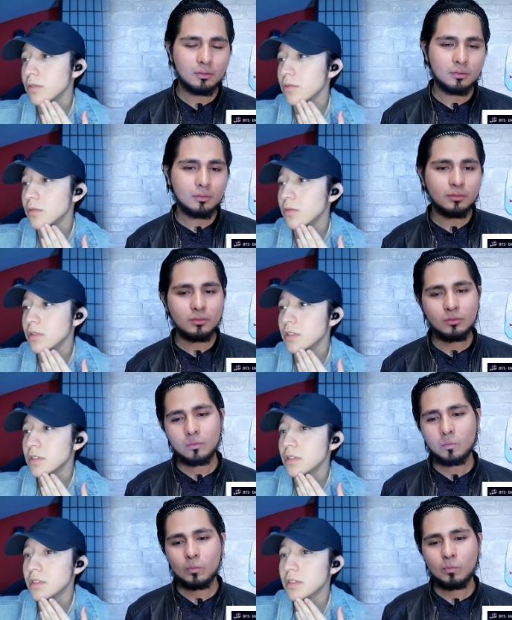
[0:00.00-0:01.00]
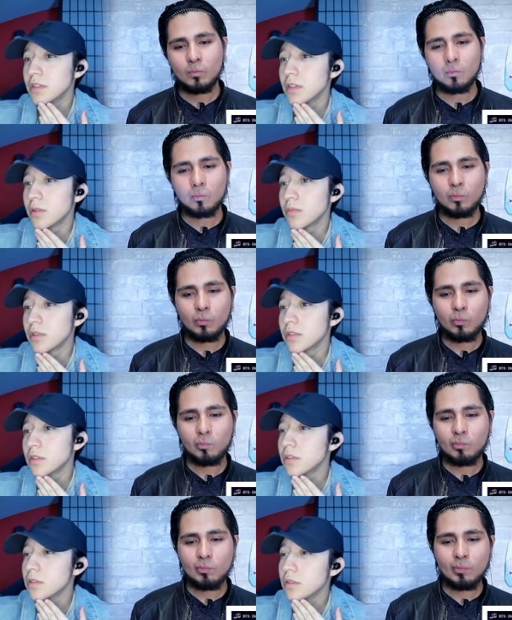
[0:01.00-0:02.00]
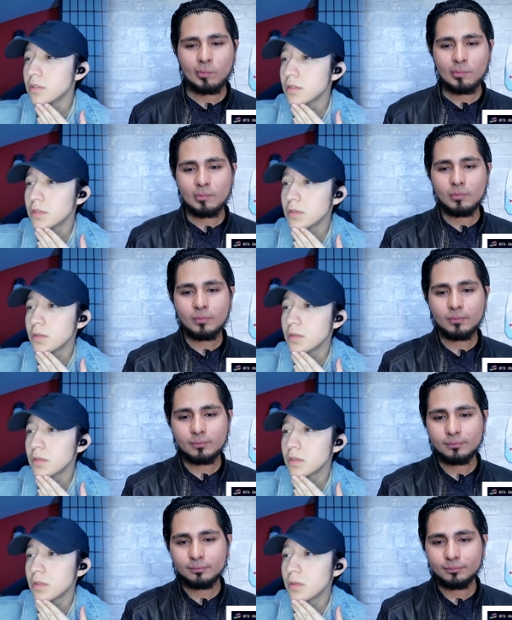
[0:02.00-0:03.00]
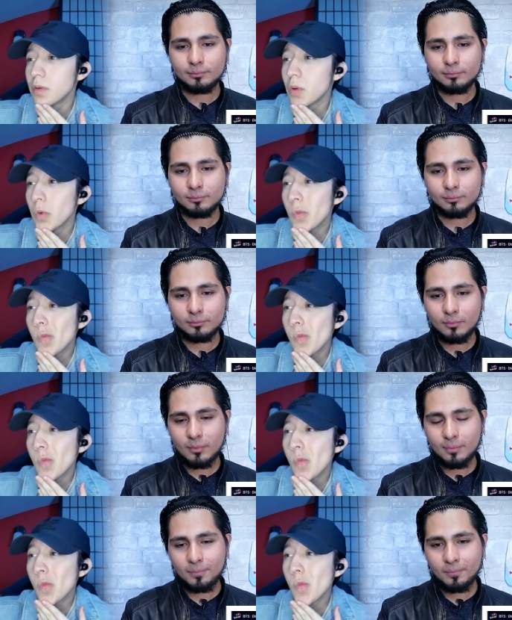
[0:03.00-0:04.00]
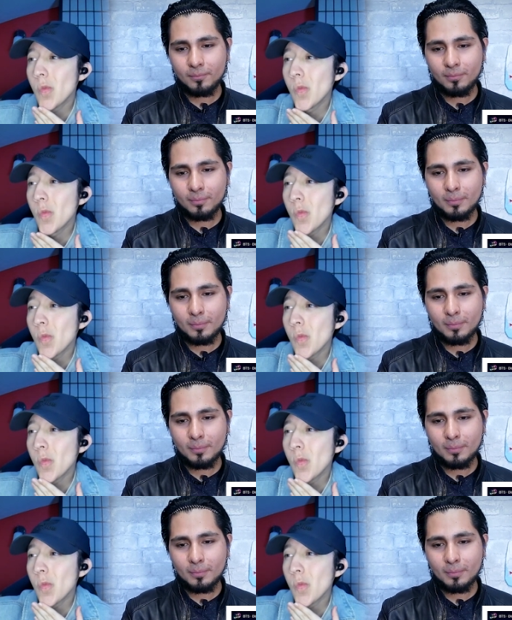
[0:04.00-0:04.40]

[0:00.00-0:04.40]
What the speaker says: No one is speaking in this clip.